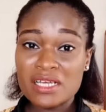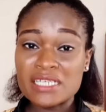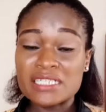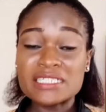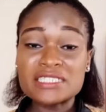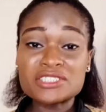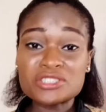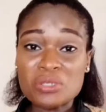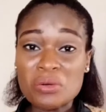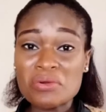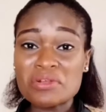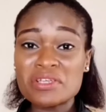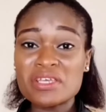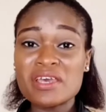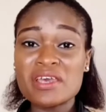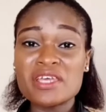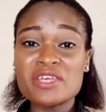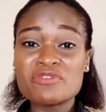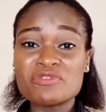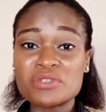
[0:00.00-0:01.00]
It's
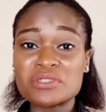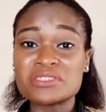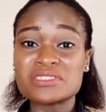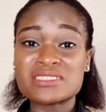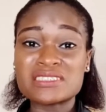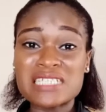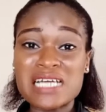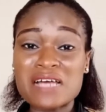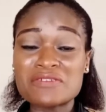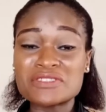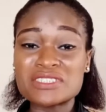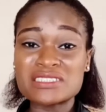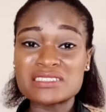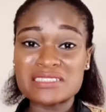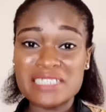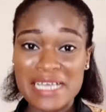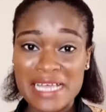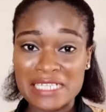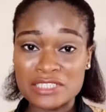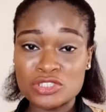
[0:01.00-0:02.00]
okay for a staff to stay
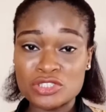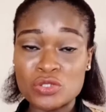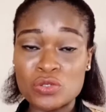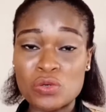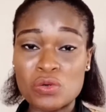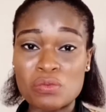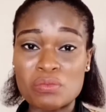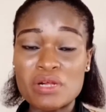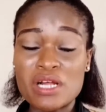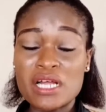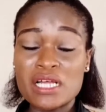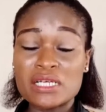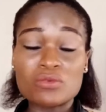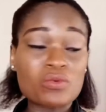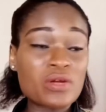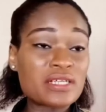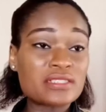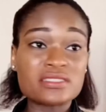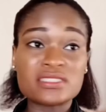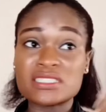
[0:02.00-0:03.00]
at home
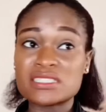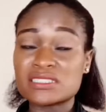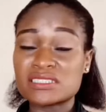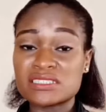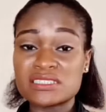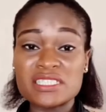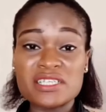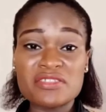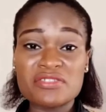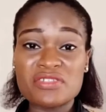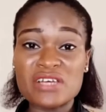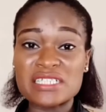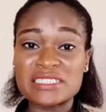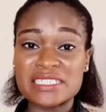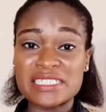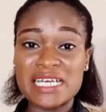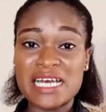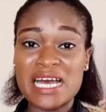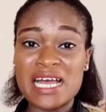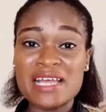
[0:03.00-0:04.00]
when they see that they
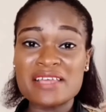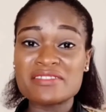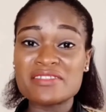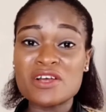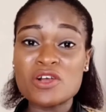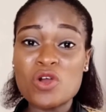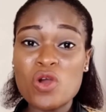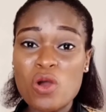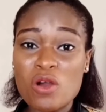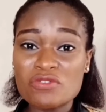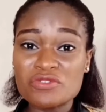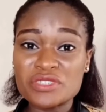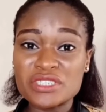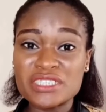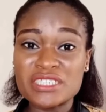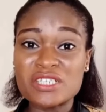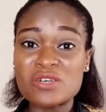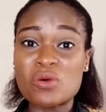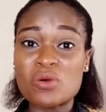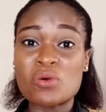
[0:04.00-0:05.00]
are either
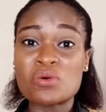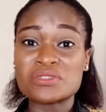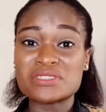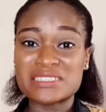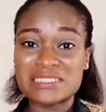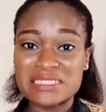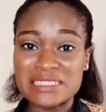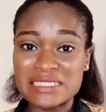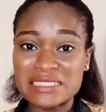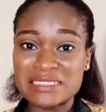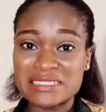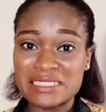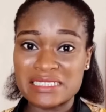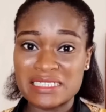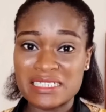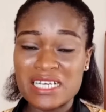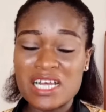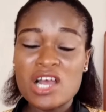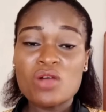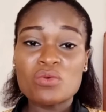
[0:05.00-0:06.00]
coughing or sneezing.
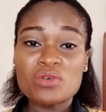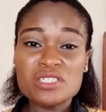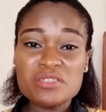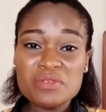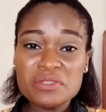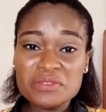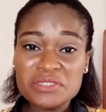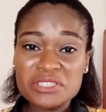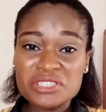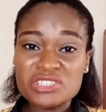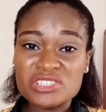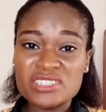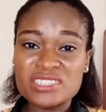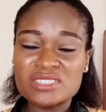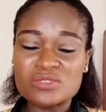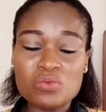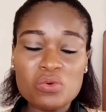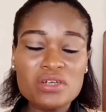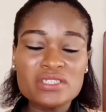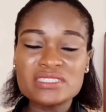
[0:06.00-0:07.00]
Whatever it is,
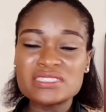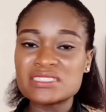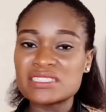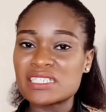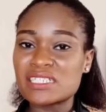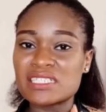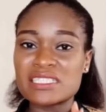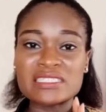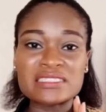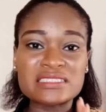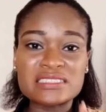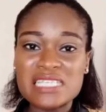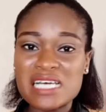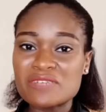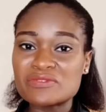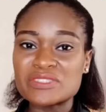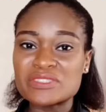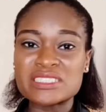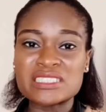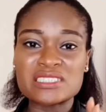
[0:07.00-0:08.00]
once a staff
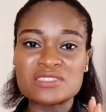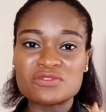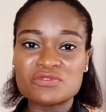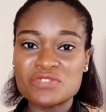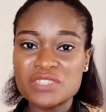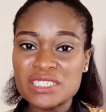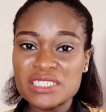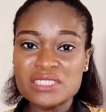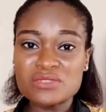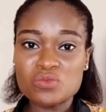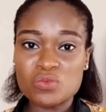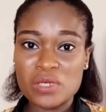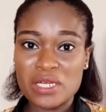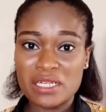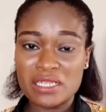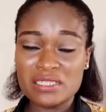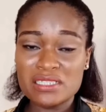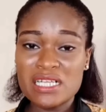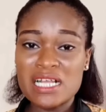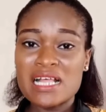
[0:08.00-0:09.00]
isn't feeling
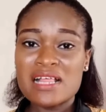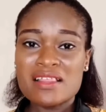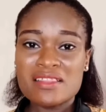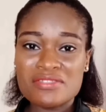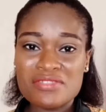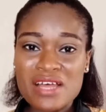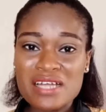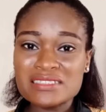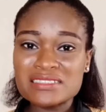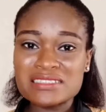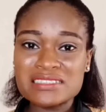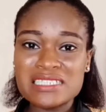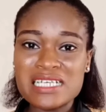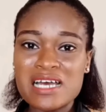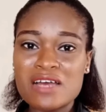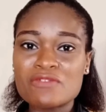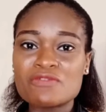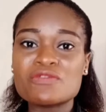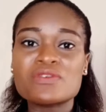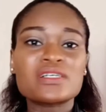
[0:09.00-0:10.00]
well, that
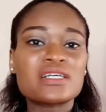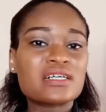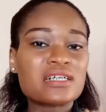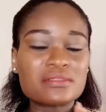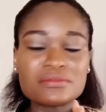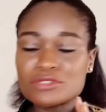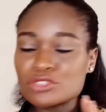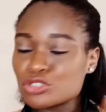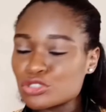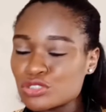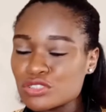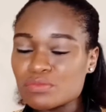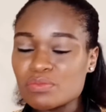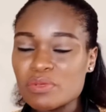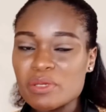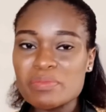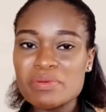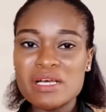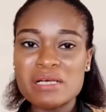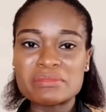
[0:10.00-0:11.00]
staff should be
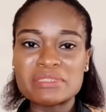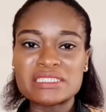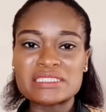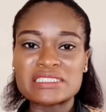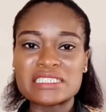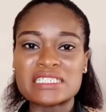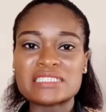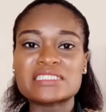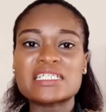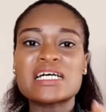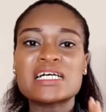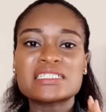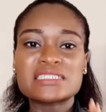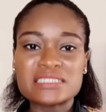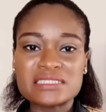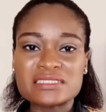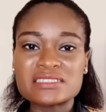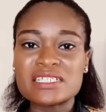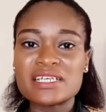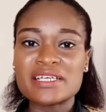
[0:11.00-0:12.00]
permitted to
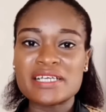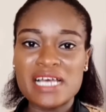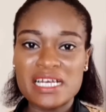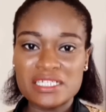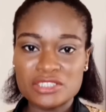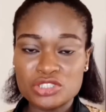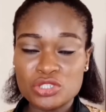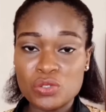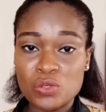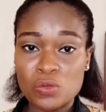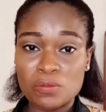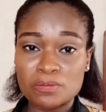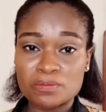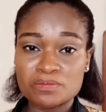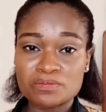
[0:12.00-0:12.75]
stay at home.